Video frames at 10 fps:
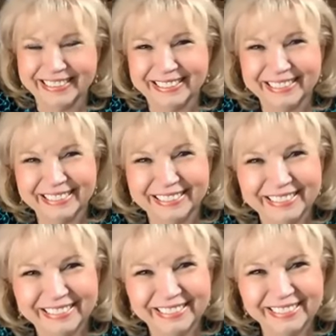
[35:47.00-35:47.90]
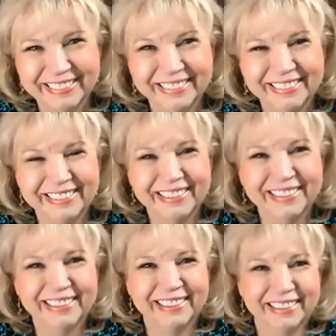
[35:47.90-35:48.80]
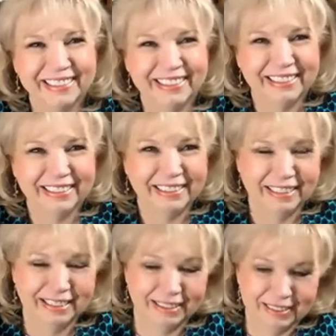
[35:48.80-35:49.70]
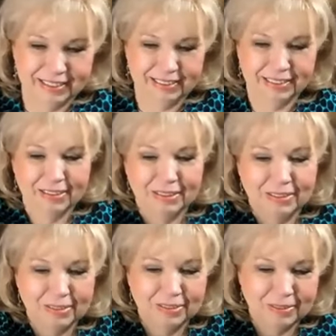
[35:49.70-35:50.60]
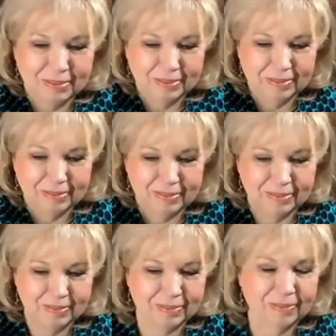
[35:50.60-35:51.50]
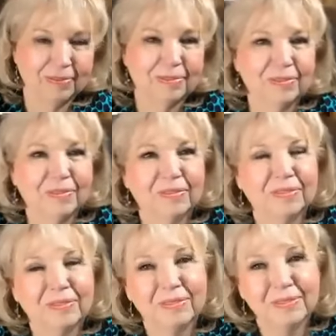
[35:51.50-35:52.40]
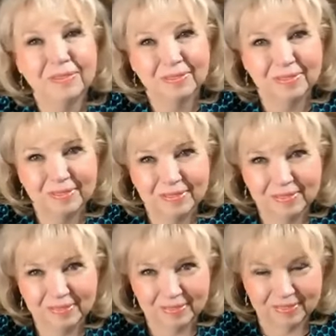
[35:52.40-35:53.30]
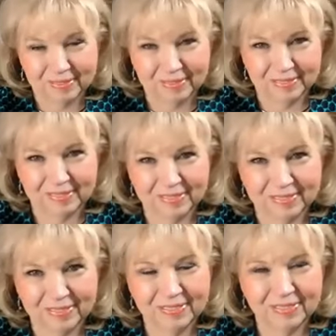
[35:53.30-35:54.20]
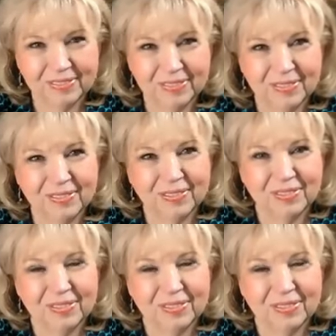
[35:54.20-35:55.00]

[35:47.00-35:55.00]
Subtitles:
(not speaking)